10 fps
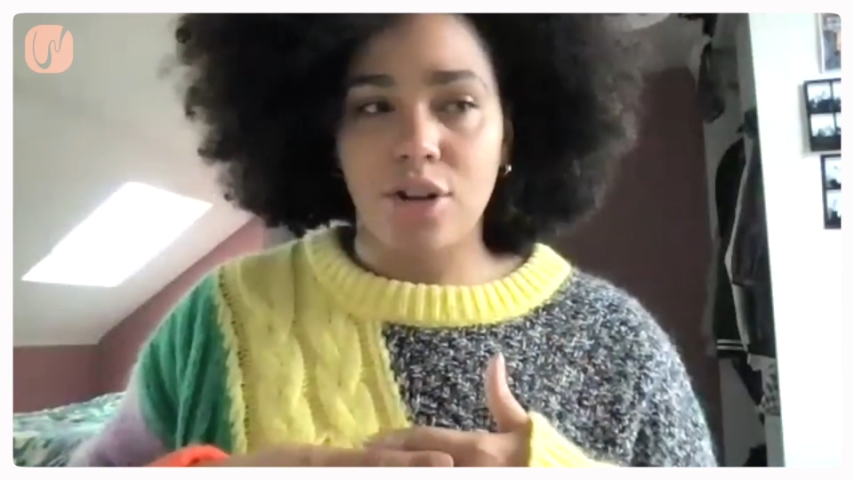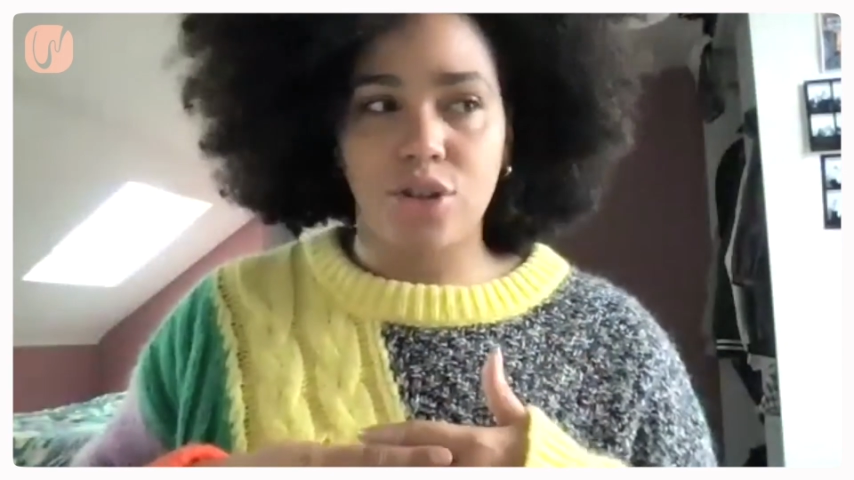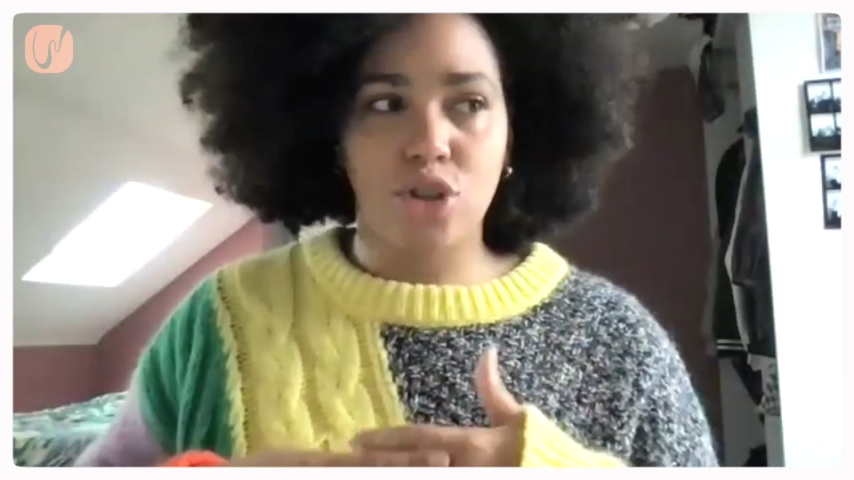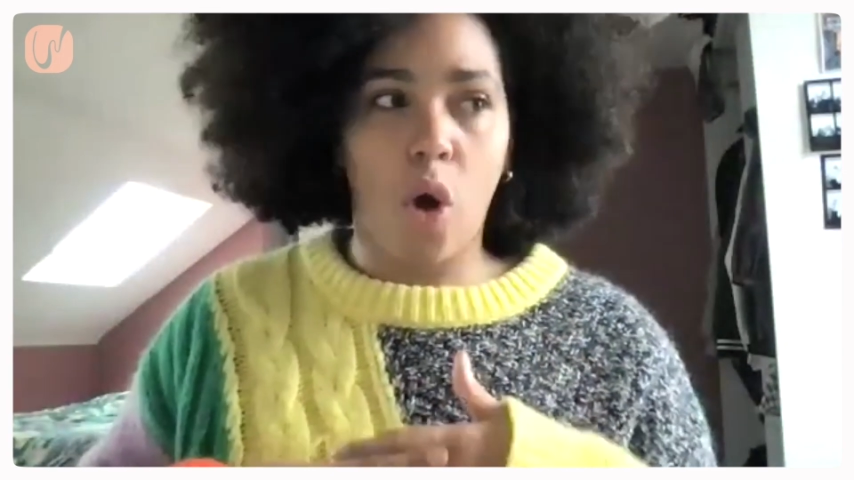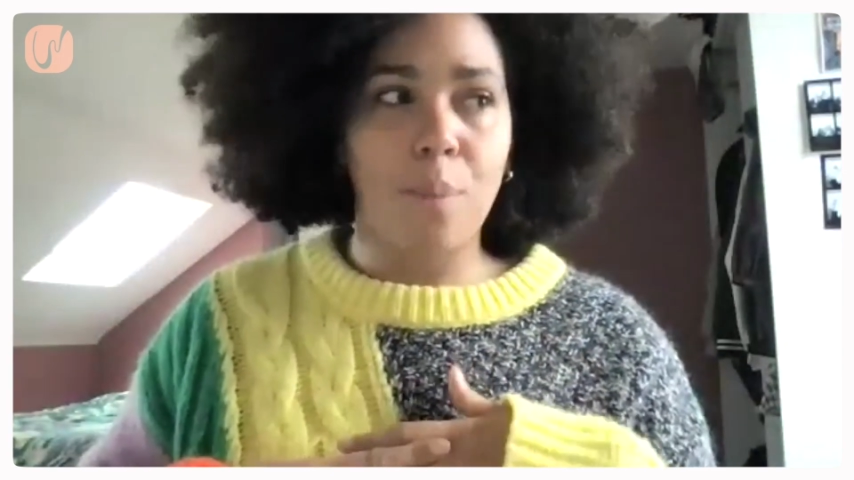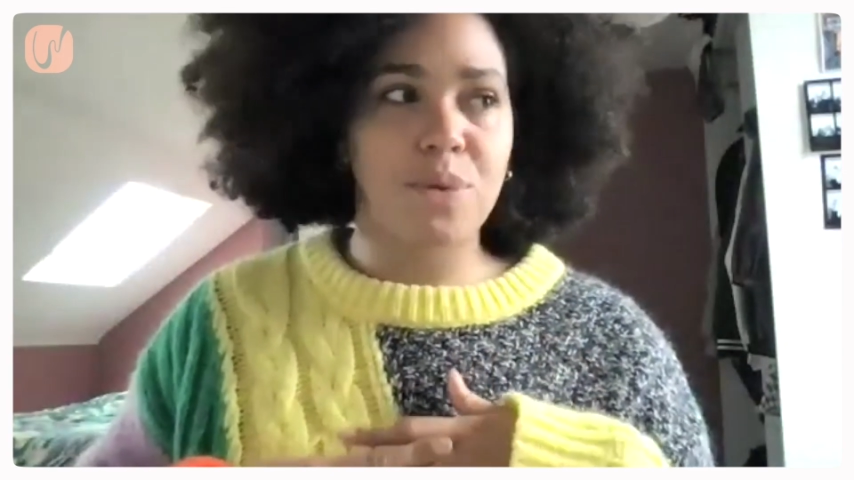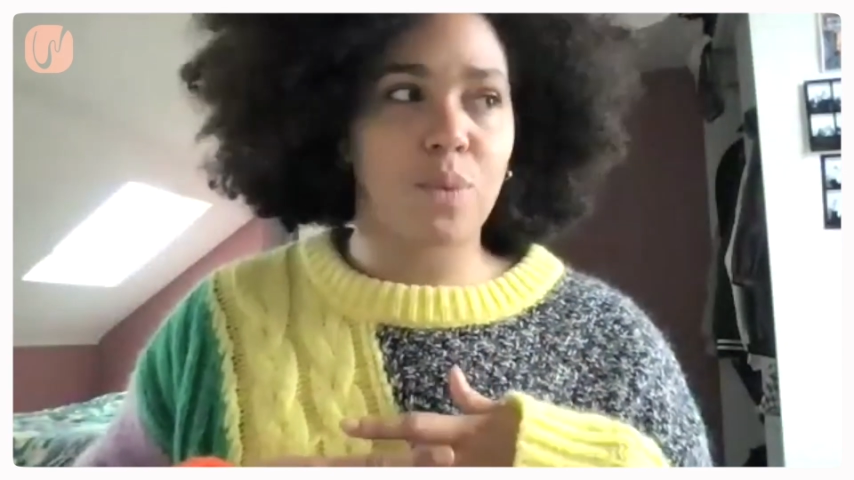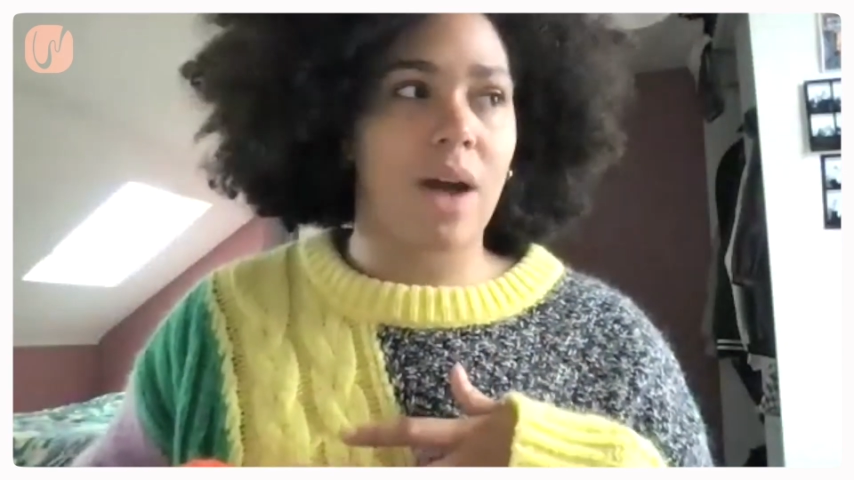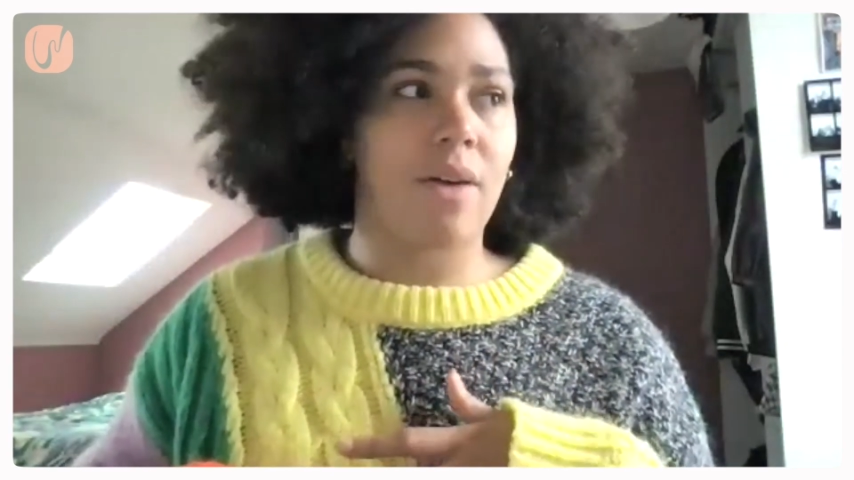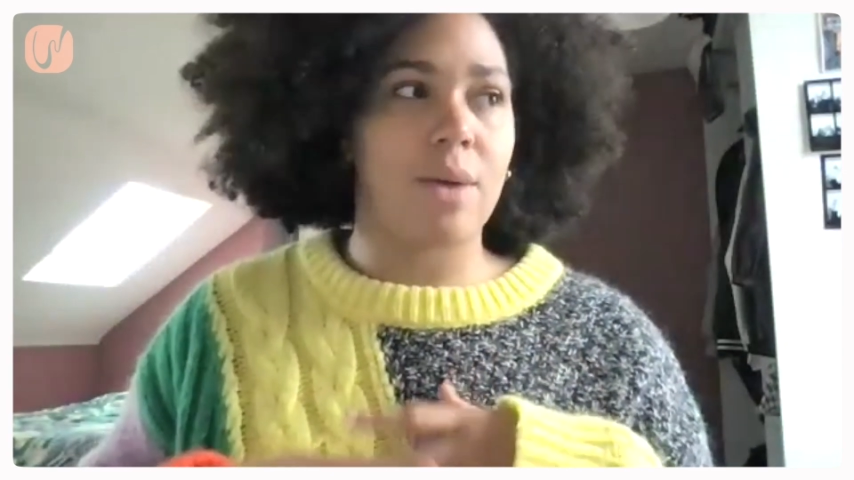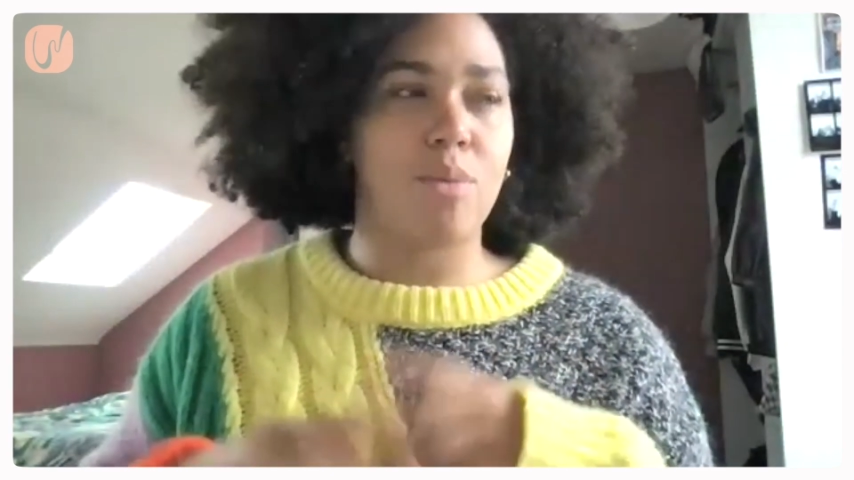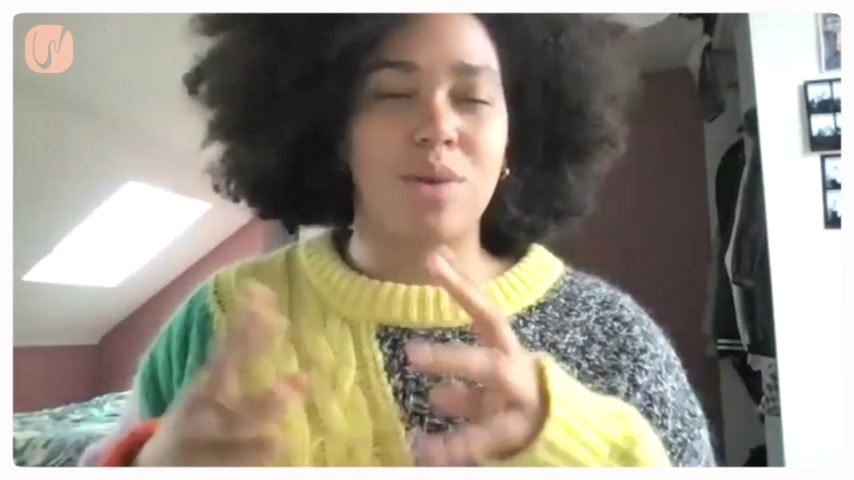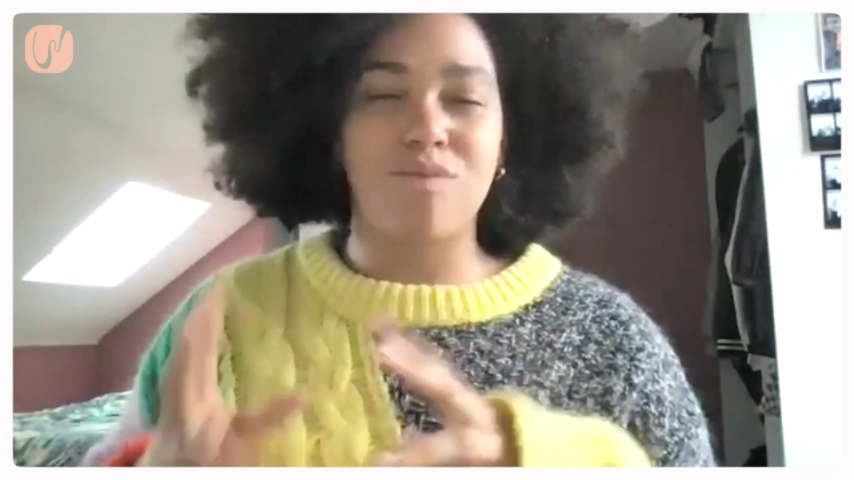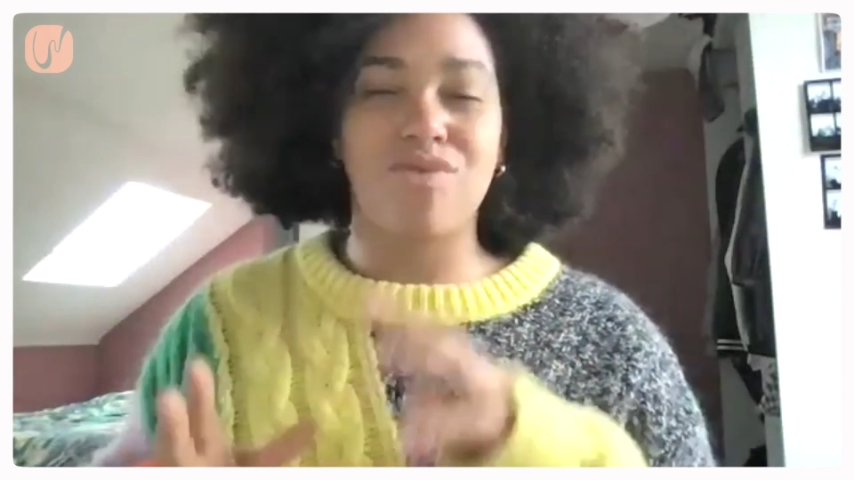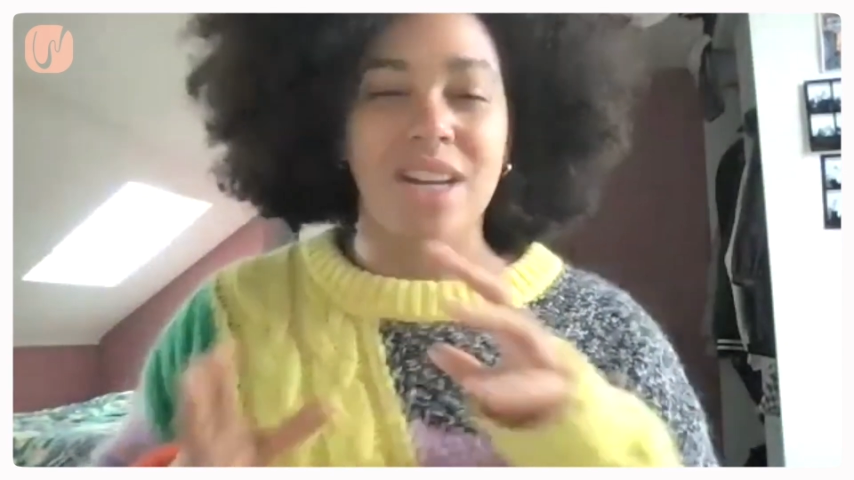jobs where I wouldn't